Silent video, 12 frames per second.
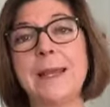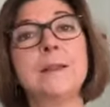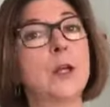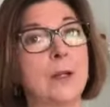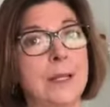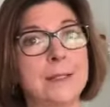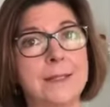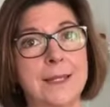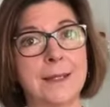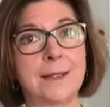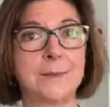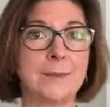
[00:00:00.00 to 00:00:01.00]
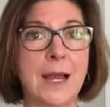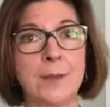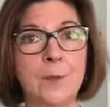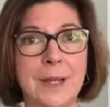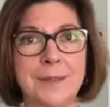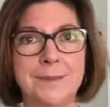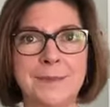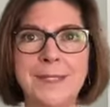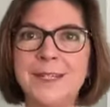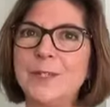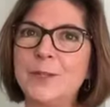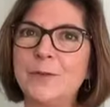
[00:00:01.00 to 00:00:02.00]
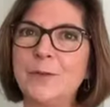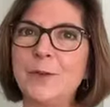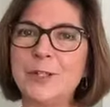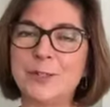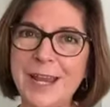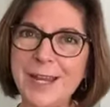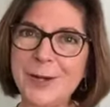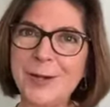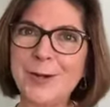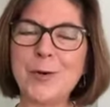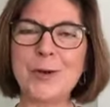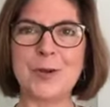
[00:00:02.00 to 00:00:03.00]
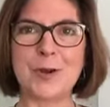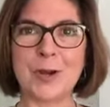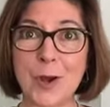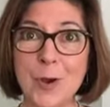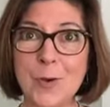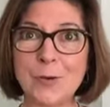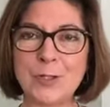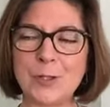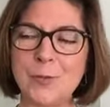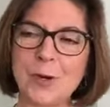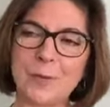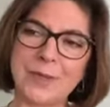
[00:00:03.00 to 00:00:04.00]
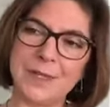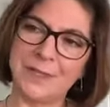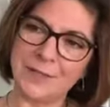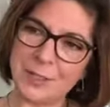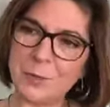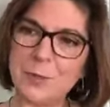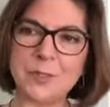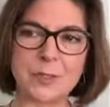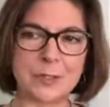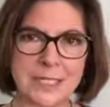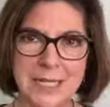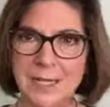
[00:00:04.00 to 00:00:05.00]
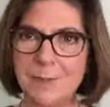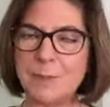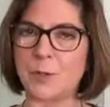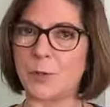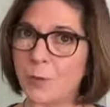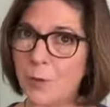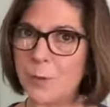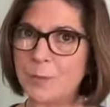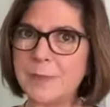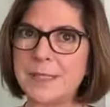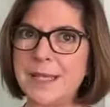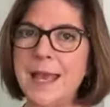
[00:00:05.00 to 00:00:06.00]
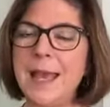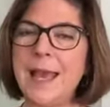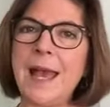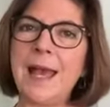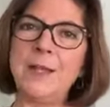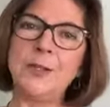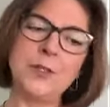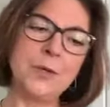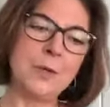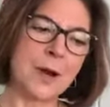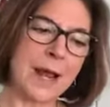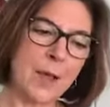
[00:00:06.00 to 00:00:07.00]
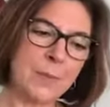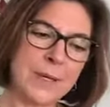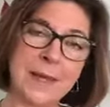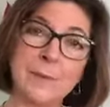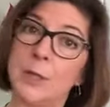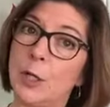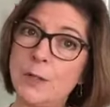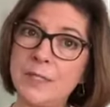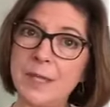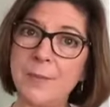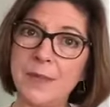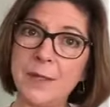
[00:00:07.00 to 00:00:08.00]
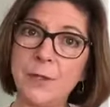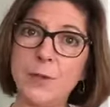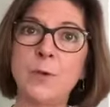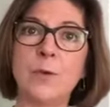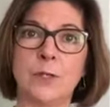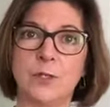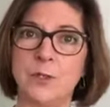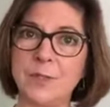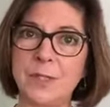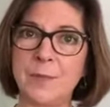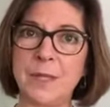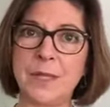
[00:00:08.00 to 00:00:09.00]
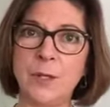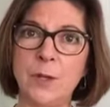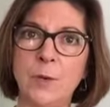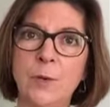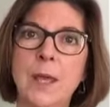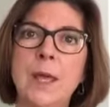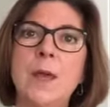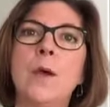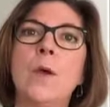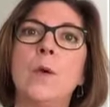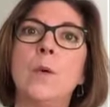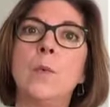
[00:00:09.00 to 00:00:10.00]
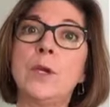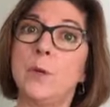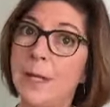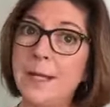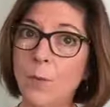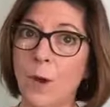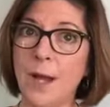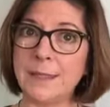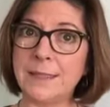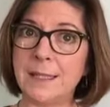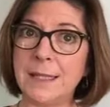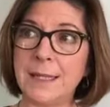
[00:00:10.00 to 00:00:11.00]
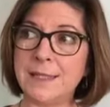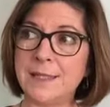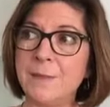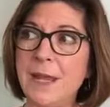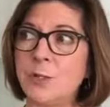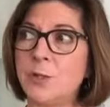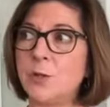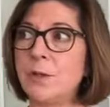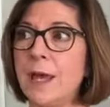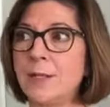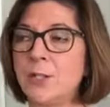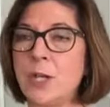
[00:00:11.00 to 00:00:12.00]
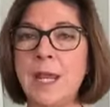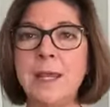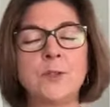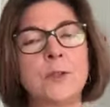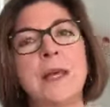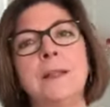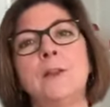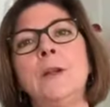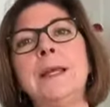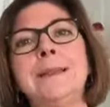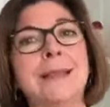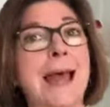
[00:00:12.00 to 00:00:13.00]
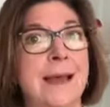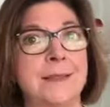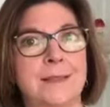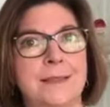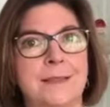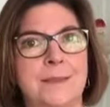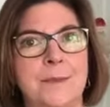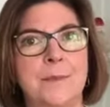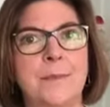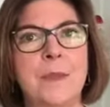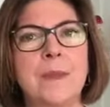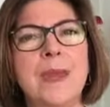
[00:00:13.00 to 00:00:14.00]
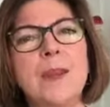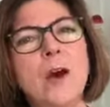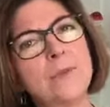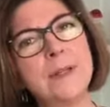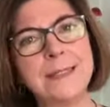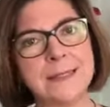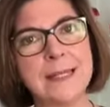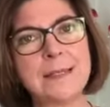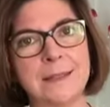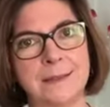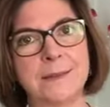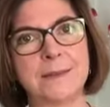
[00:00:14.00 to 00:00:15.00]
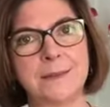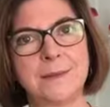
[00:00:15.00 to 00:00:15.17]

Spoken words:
learning stick, either one. So if you're a trainer or you're a coach, you work with individuals or teams or groups, and you are helping them learn something new or do something new, what you really want is to make sure that change or that learning lasts. And often it doesn't.